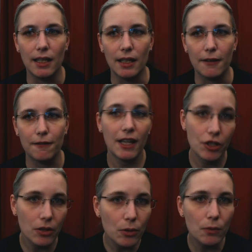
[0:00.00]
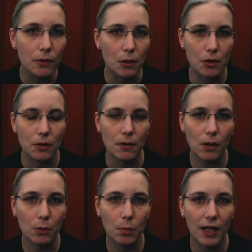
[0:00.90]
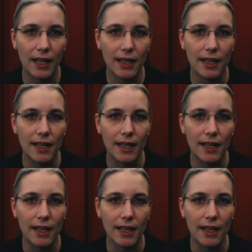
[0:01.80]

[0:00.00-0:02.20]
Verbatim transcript: Uh, flash a new version of Octopi